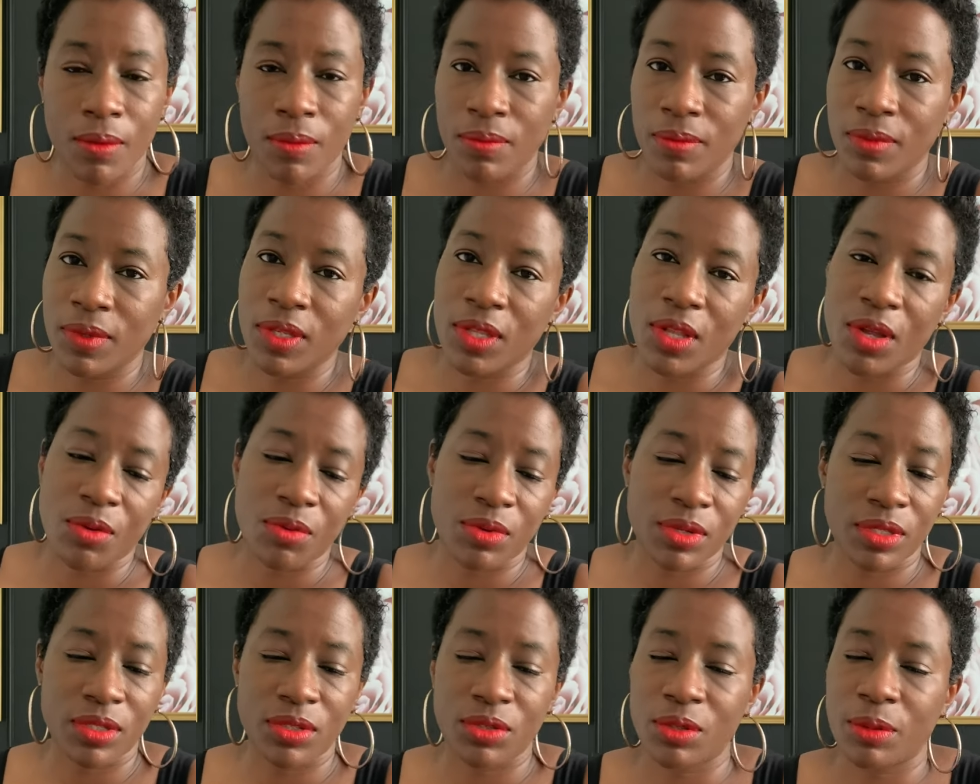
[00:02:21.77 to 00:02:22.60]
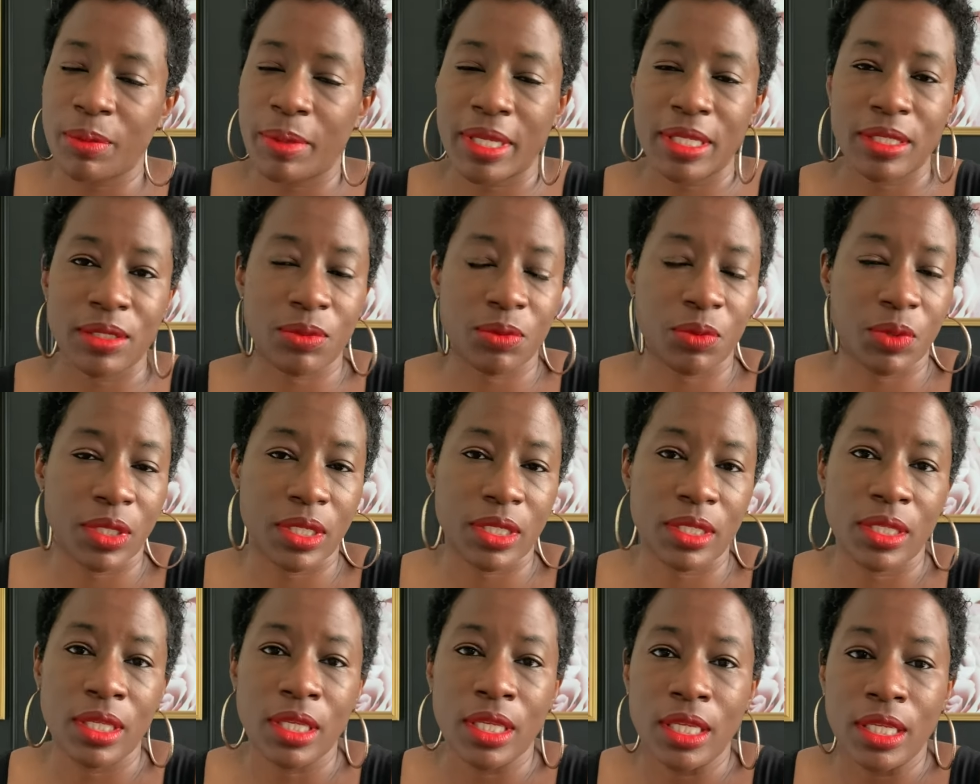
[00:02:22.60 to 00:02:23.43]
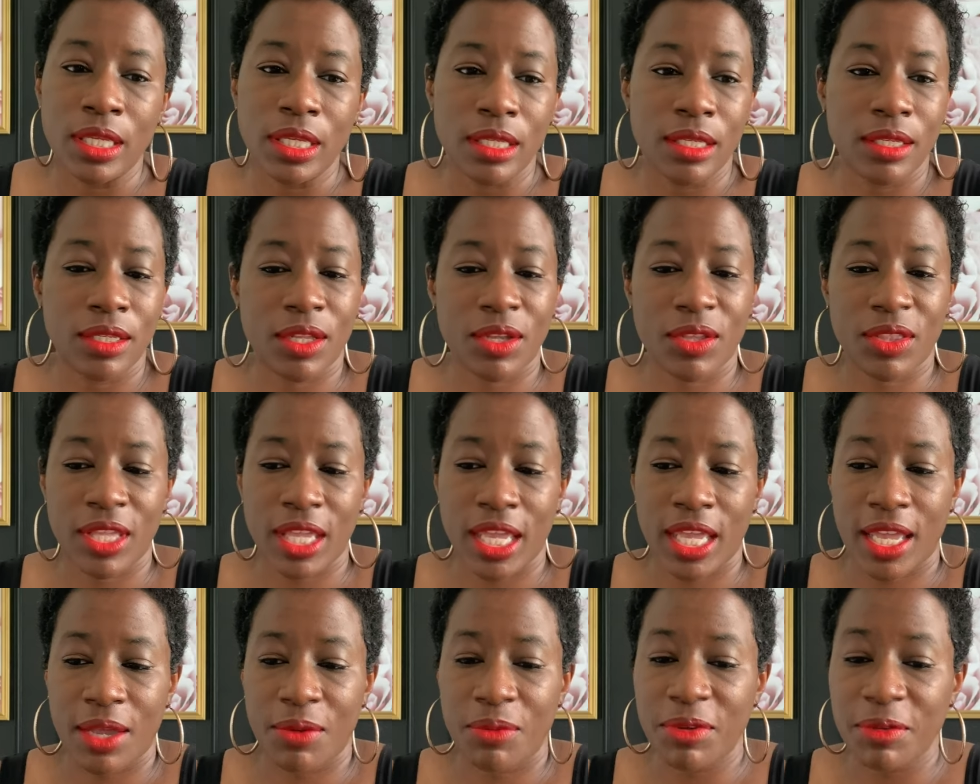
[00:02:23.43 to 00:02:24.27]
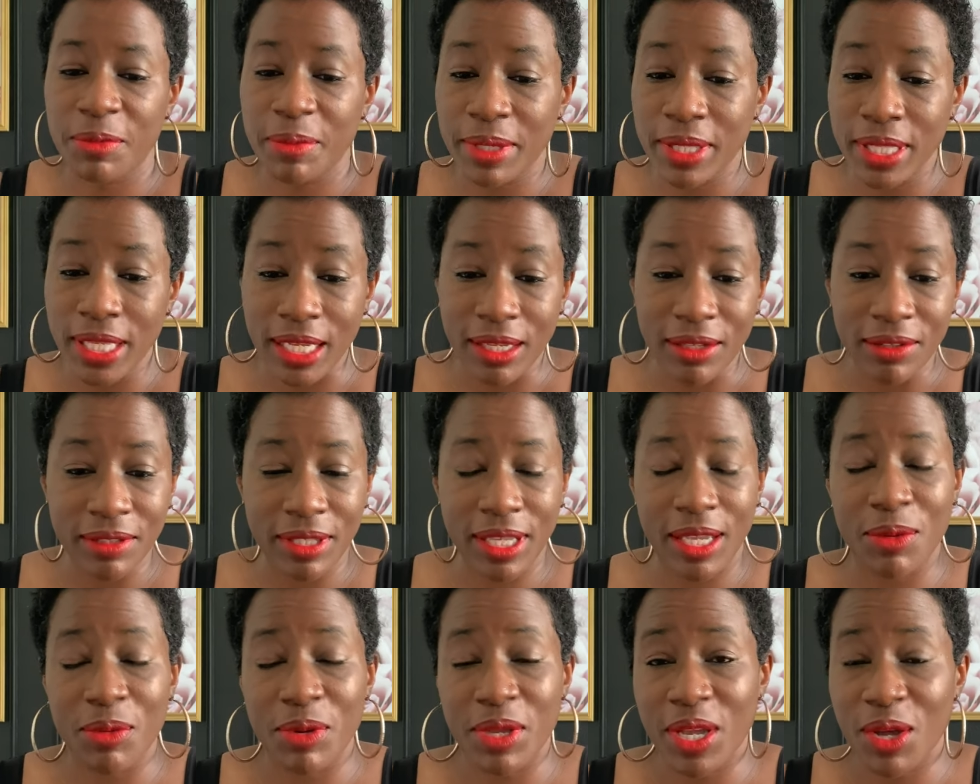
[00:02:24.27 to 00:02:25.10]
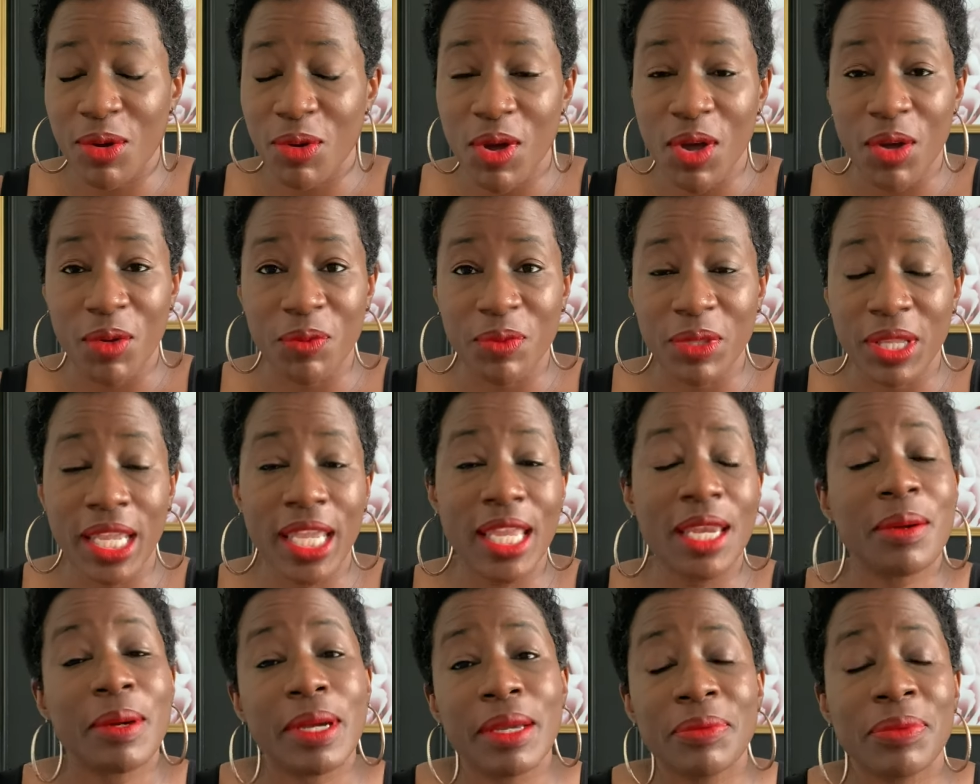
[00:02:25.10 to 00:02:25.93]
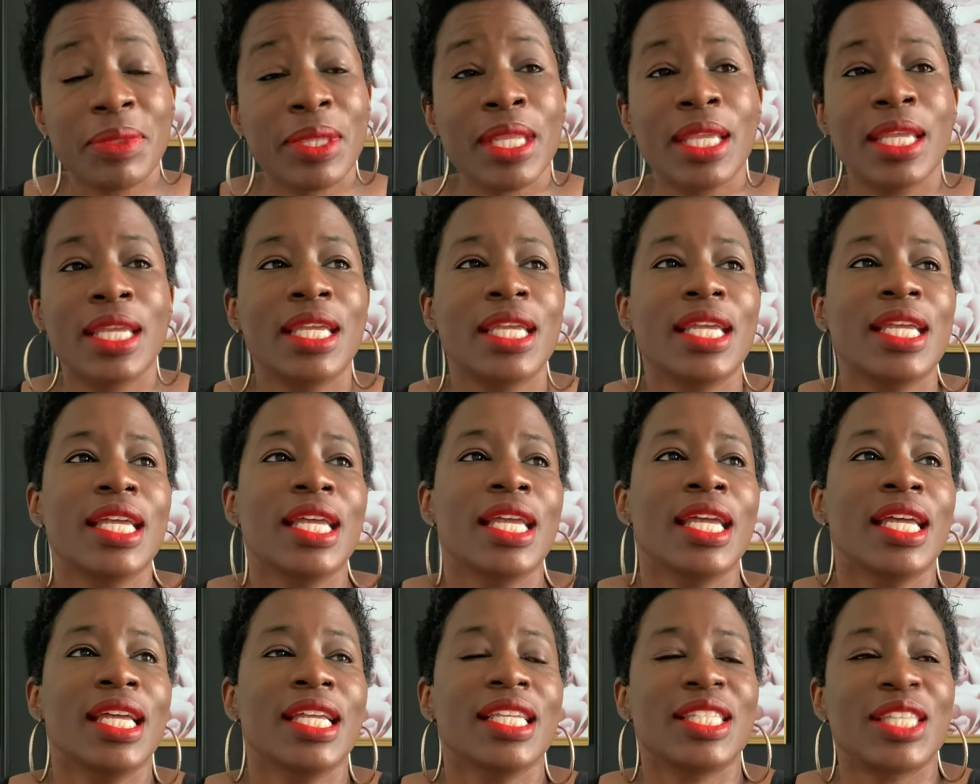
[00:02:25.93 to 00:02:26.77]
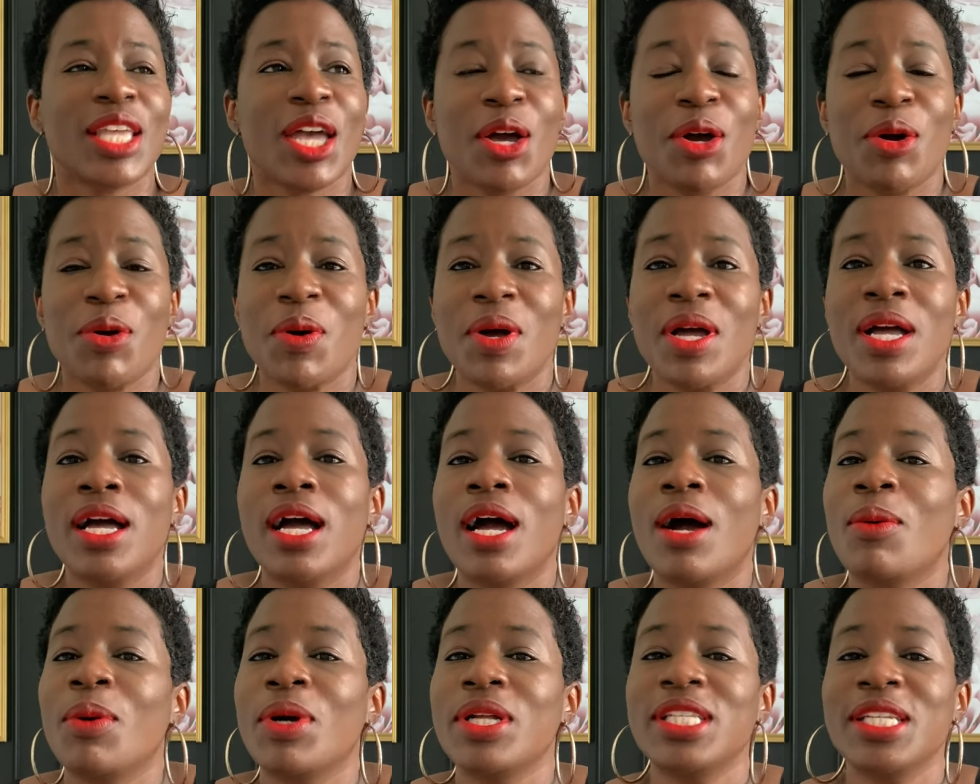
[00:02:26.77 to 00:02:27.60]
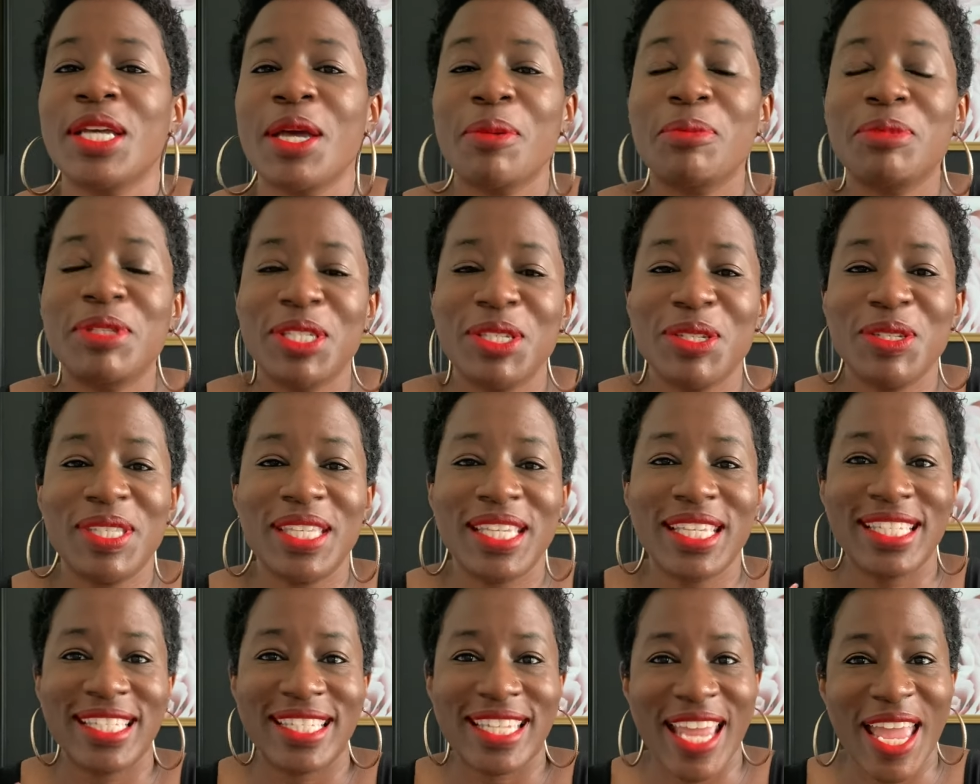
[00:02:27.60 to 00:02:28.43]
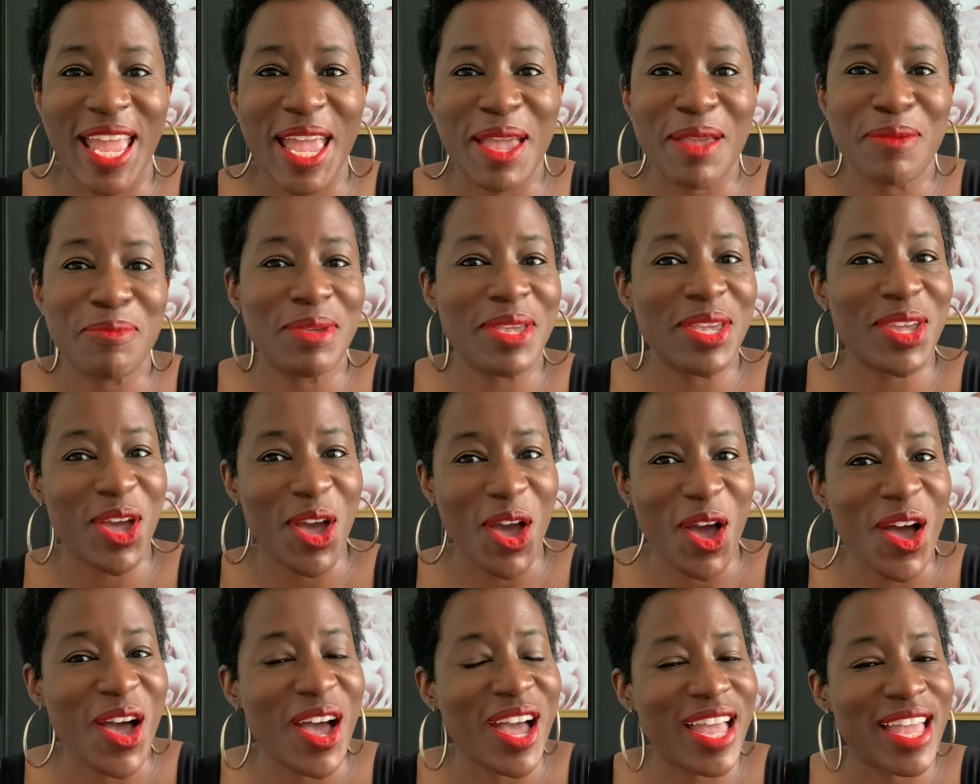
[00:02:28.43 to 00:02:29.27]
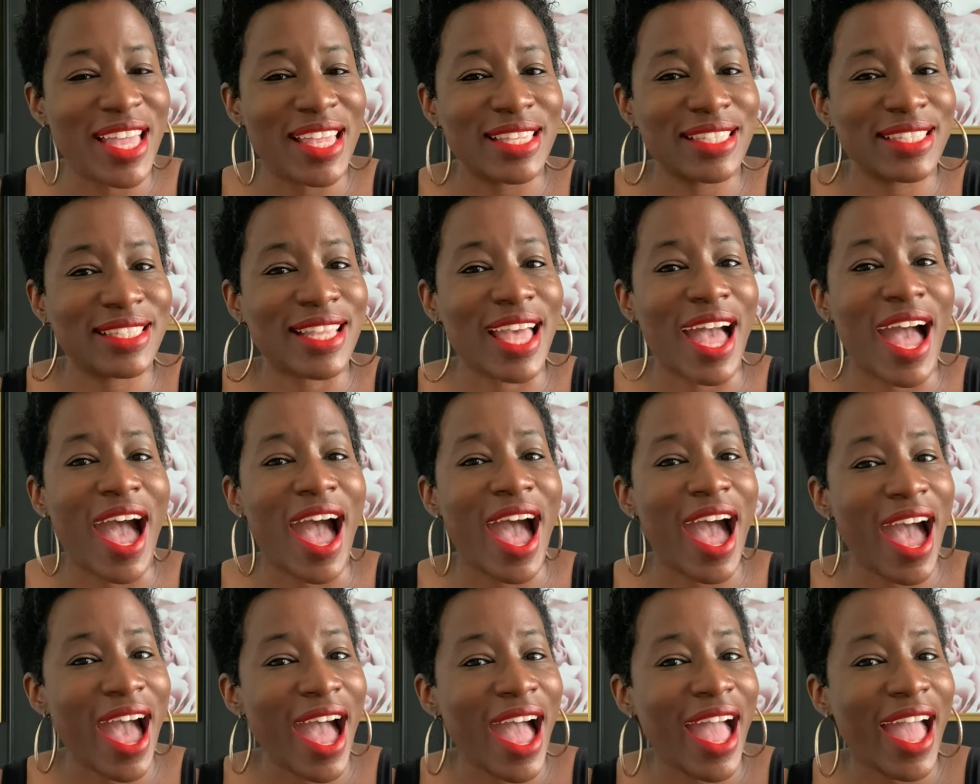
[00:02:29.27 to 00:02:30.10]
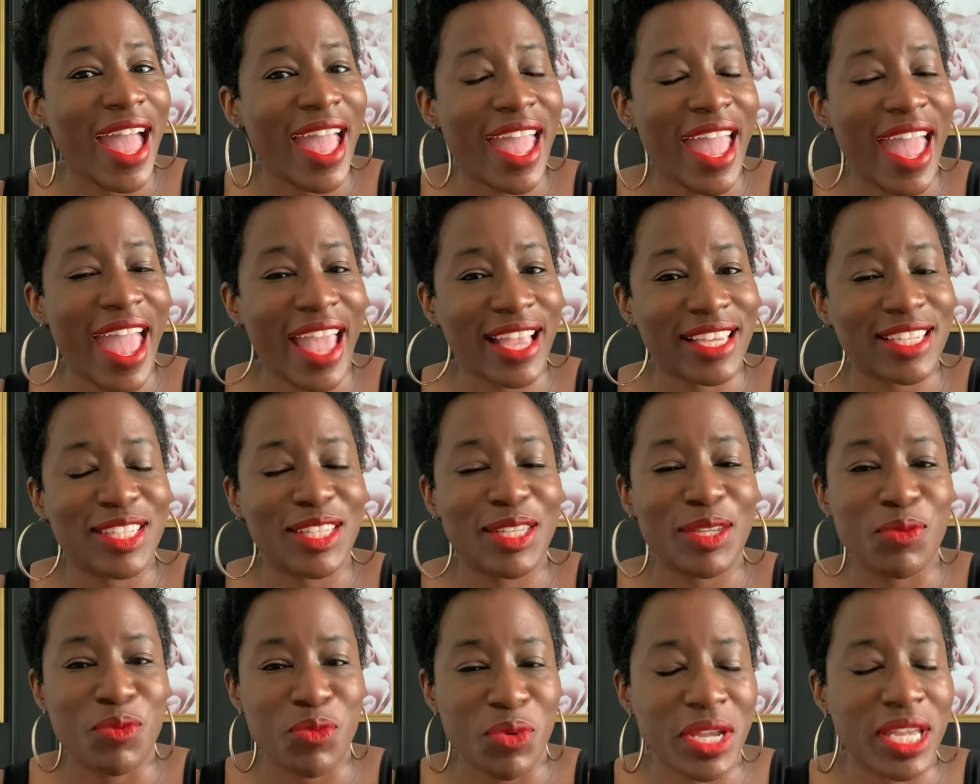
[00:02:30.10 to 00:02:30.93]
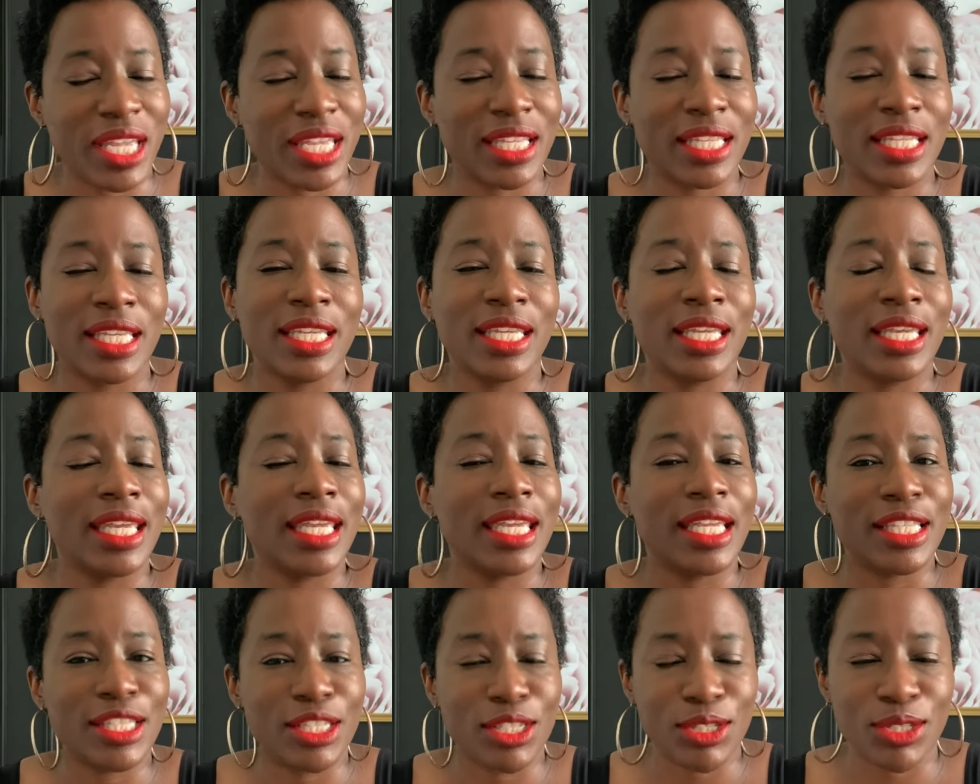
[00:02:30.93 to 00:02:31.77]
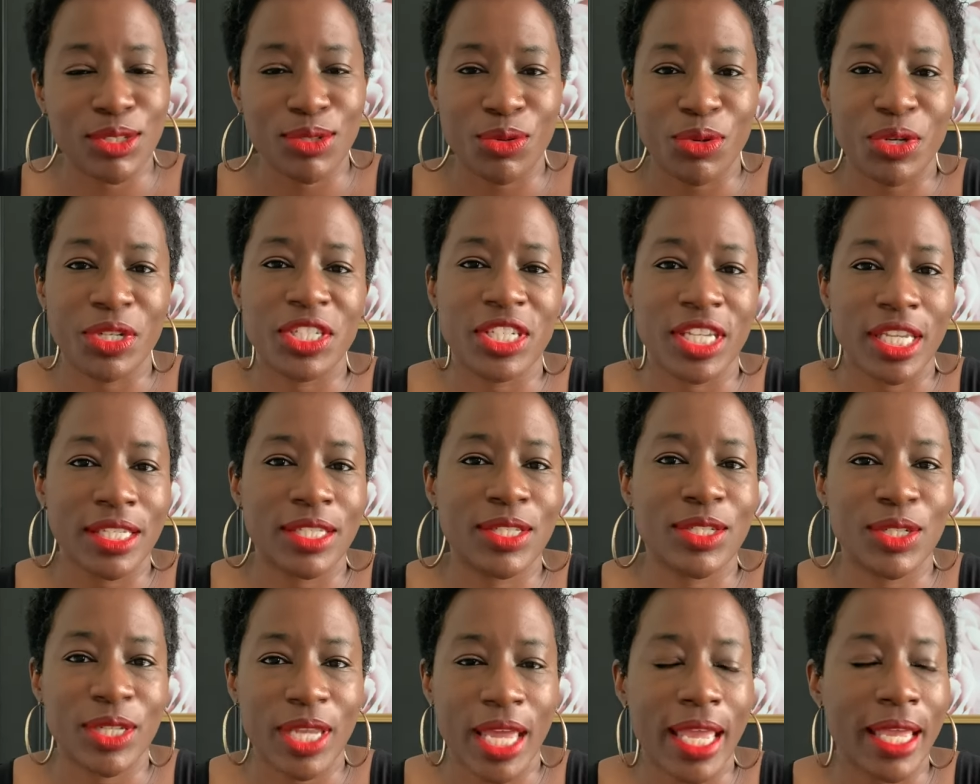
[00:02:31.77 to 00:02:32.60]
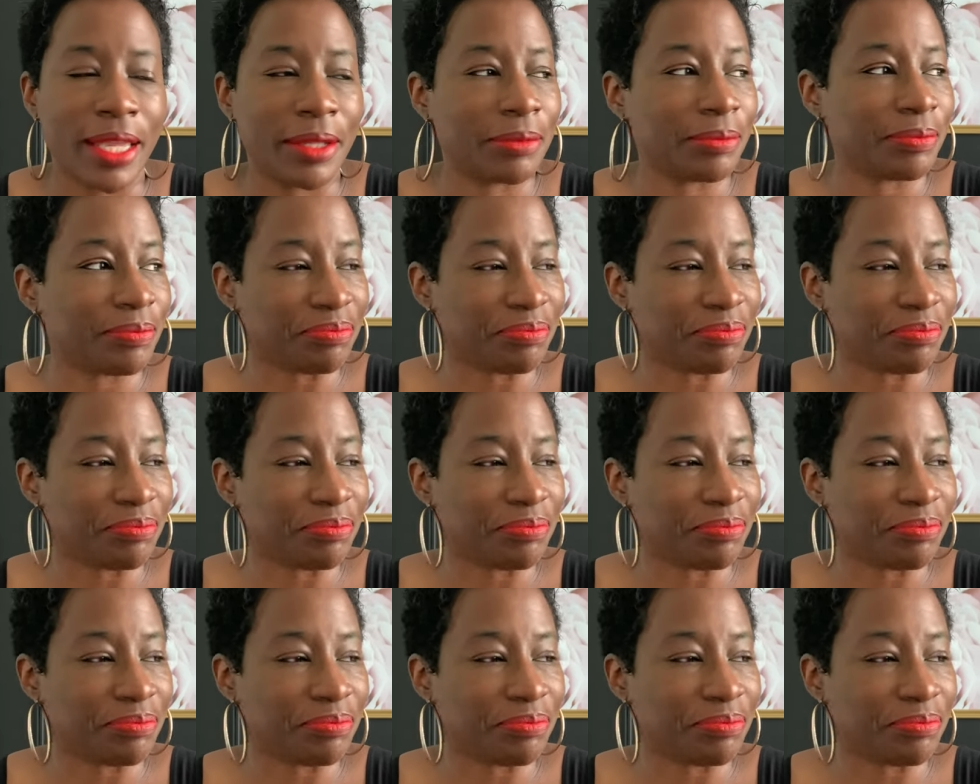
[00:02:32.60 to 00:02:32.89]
you know, we do the best with, you know, the hand we've been dealt, and we go on. Anyway, so I want to come to you today because I actually went into stores yesterday.